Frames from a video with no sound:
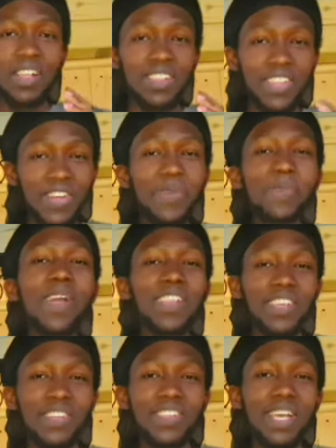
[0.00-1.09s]
Little by
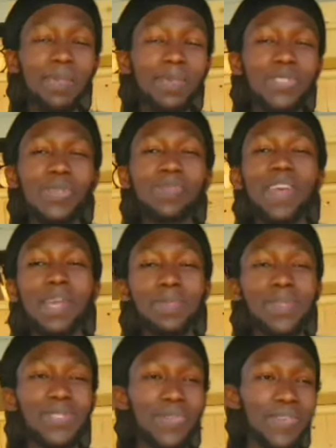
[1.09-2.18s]
little, episode by
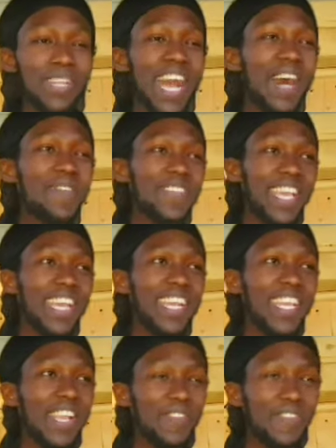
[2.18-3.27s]
episode, I'm
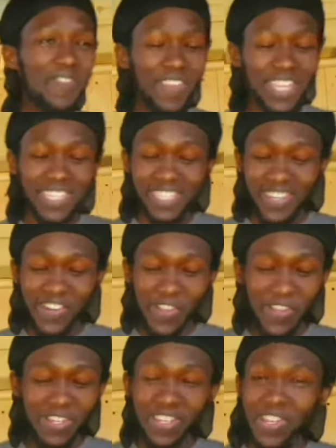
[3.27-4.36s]
getting information
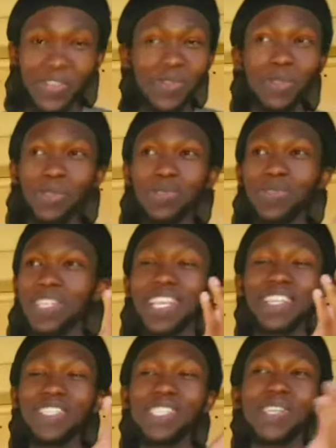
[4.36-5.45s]
on who's
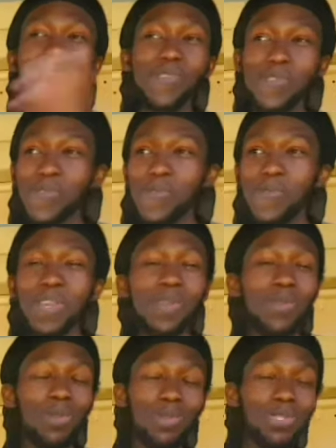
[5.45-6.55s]
related to who,
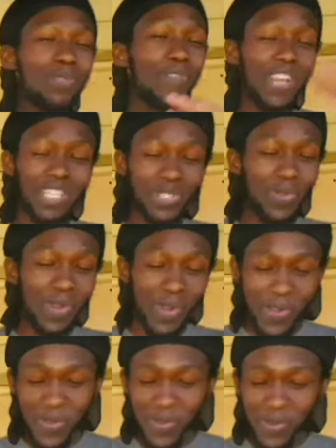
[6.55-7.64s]
who's friends with
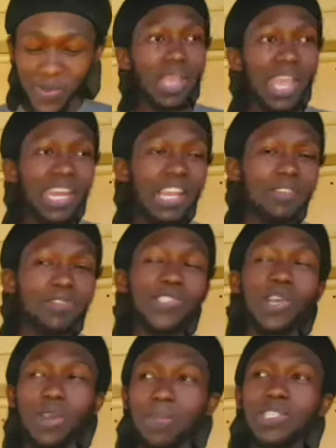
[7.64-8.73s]
who, and I have
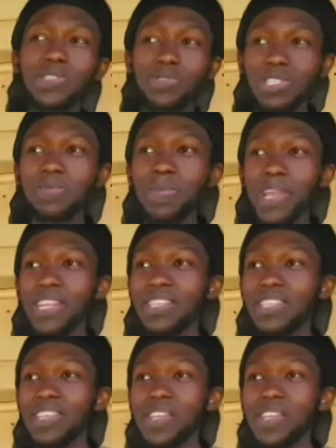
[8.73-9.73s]
so much respect